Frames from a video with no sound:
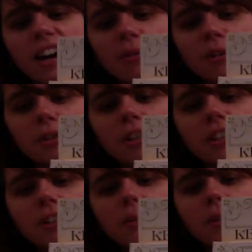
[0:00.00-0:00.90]
They're really
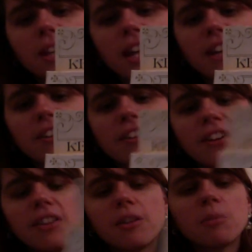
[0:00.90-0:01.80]
cute with the cats
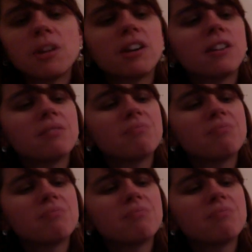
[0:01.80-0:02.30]
on them there.